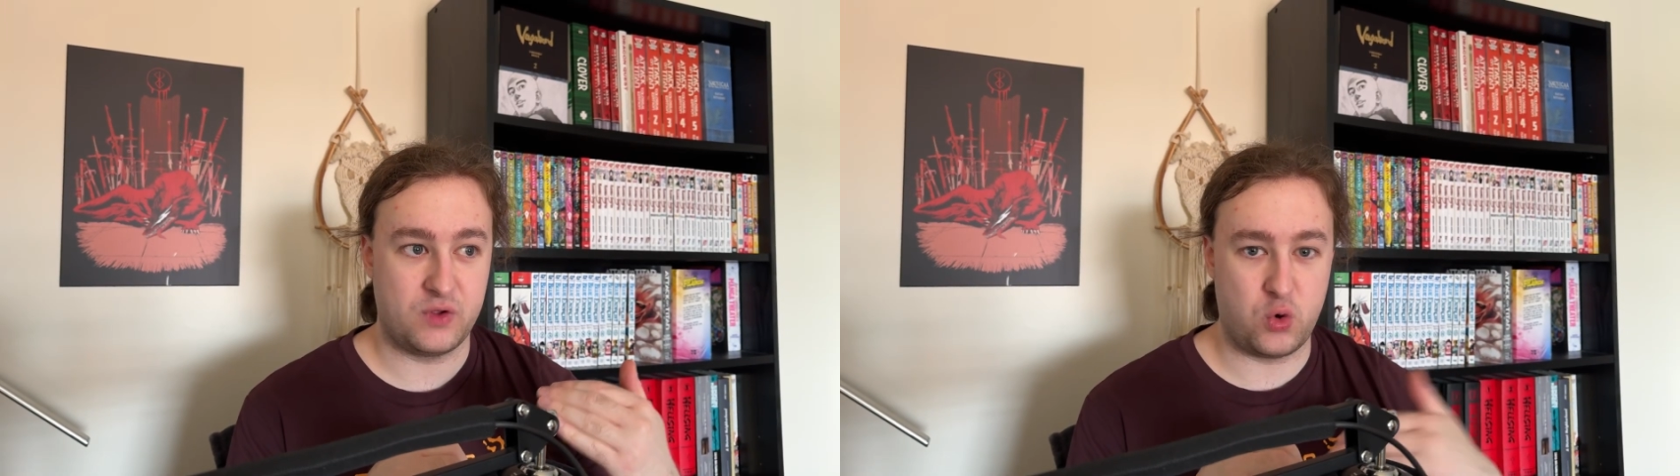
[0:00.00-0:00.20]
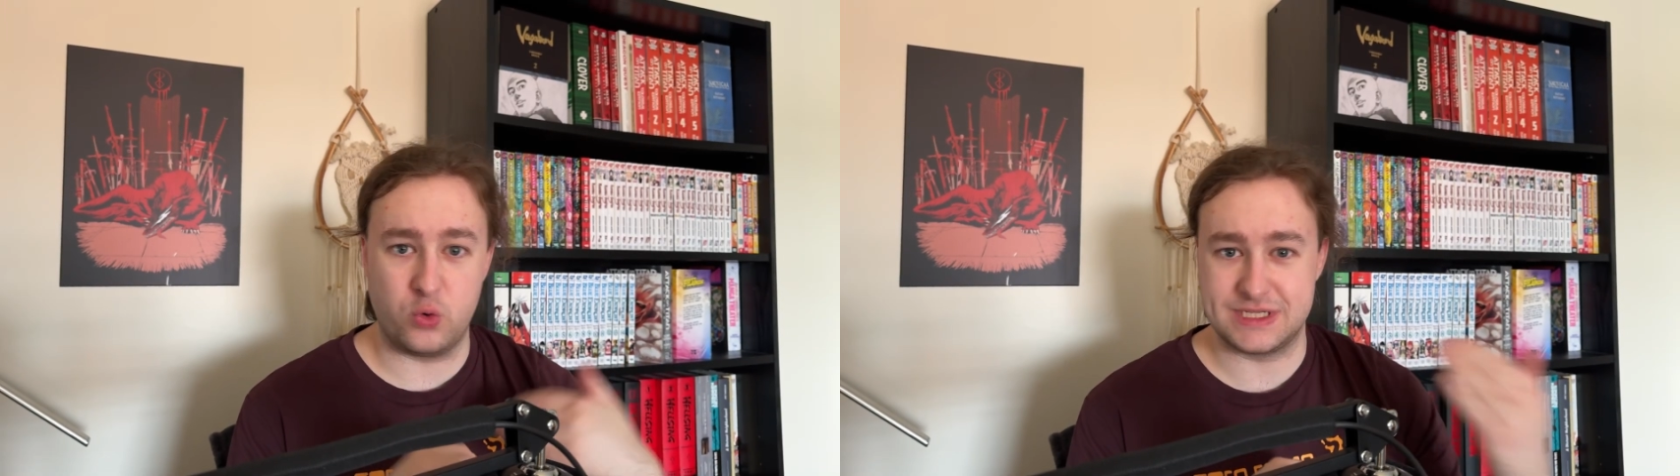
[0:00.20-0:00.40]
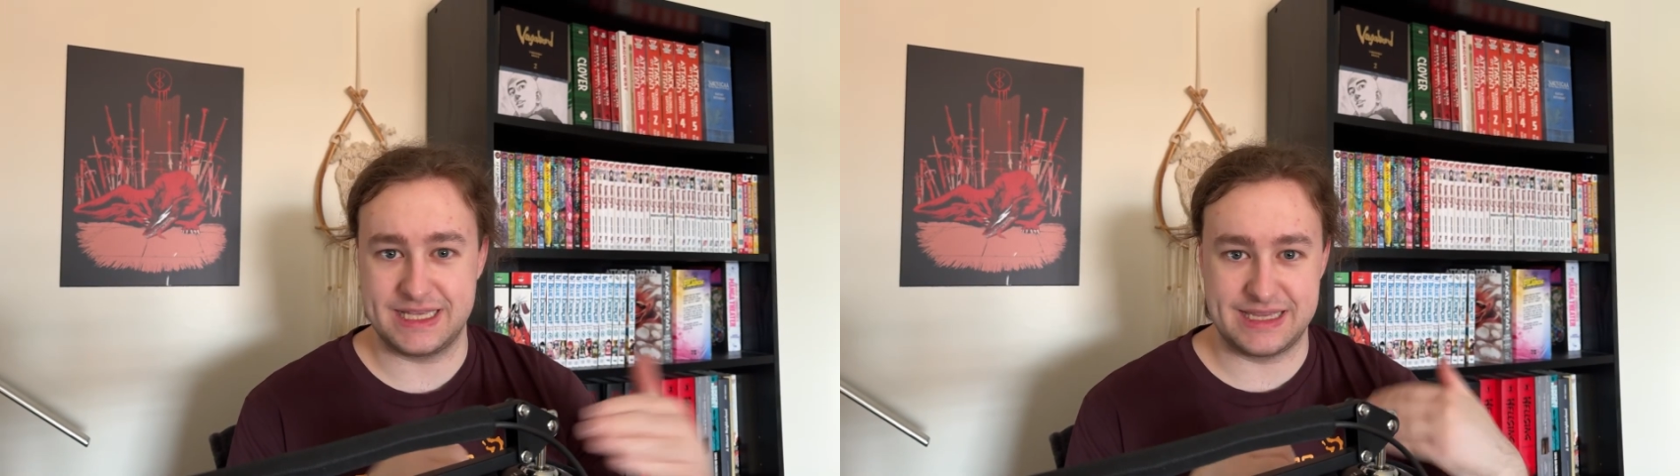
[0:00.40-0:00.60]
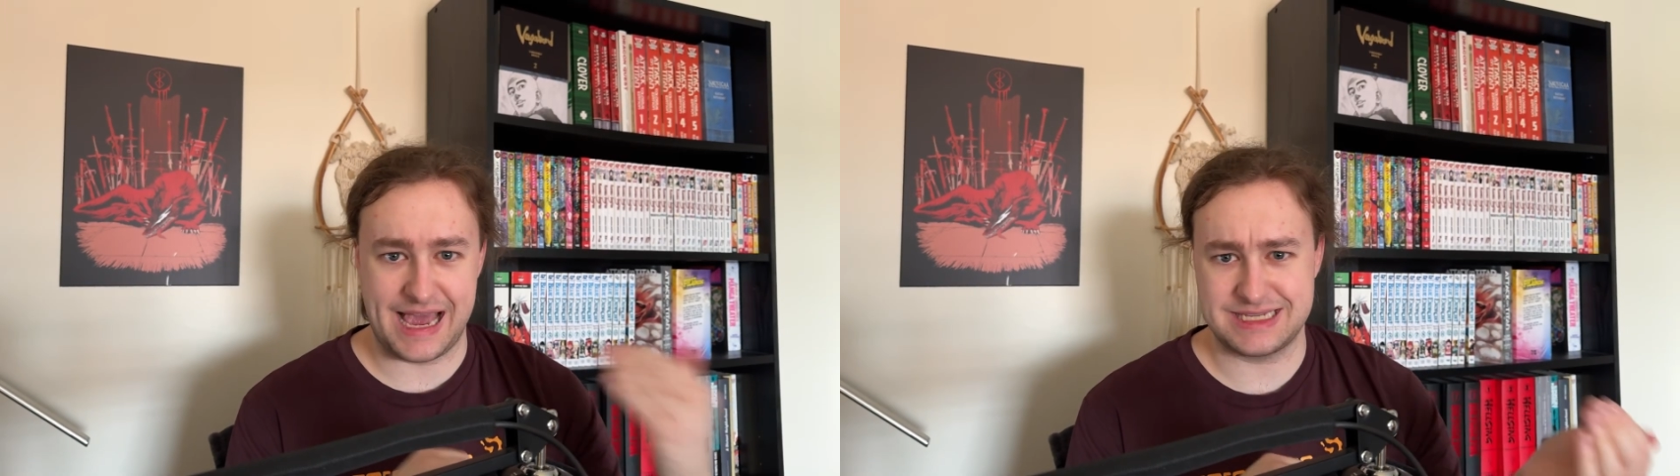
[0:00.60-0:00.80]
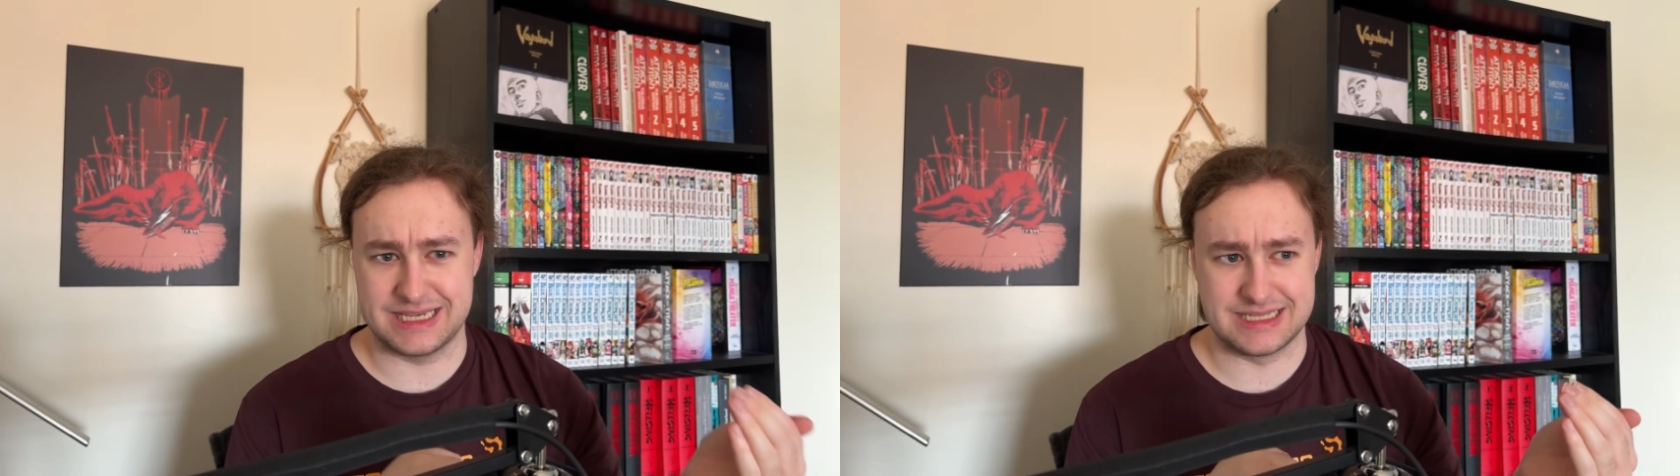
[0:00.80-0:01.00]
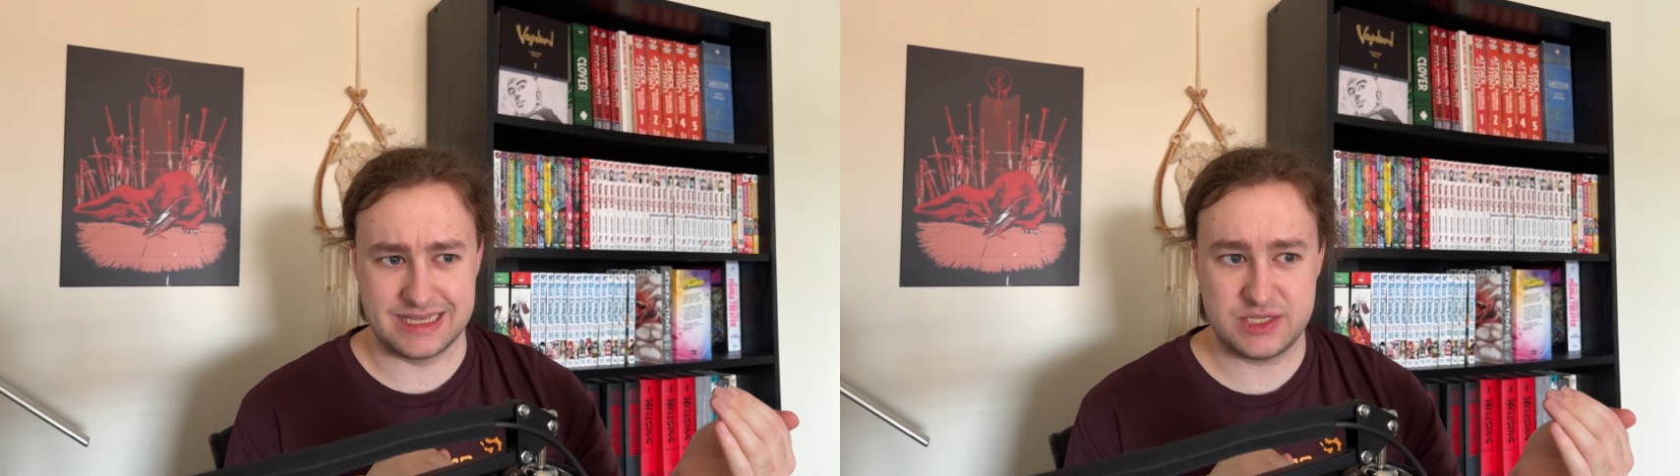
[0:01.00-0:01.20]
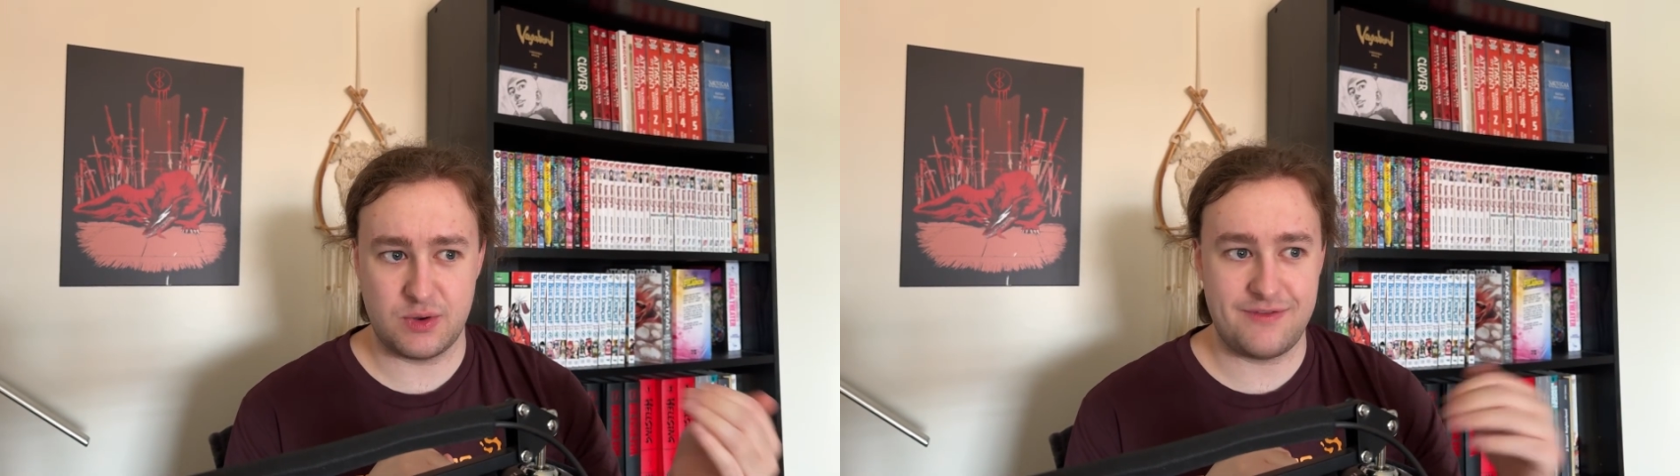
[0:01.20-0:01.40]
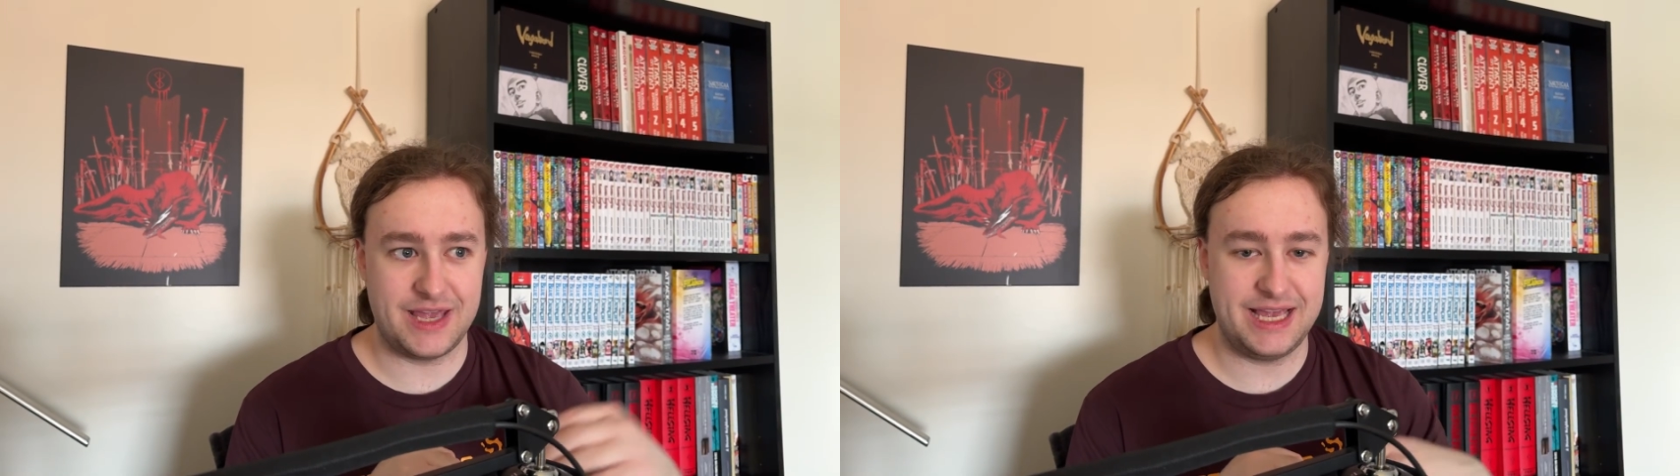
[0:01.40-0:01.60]
causing the SSD to
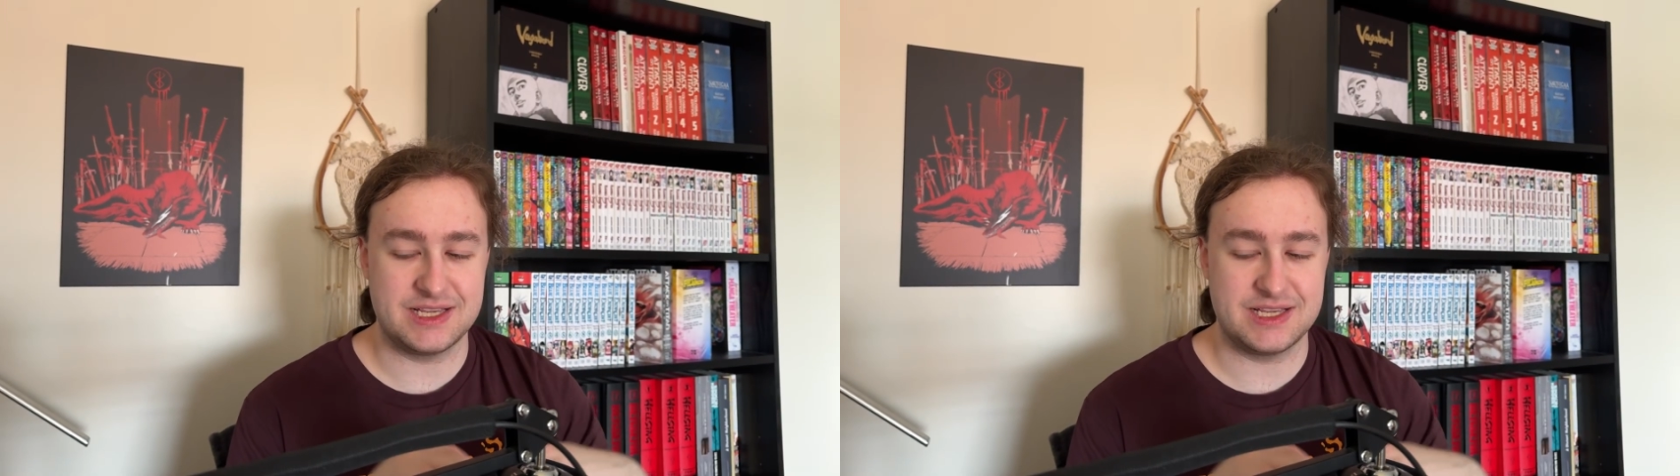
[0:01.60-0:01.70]
overheat.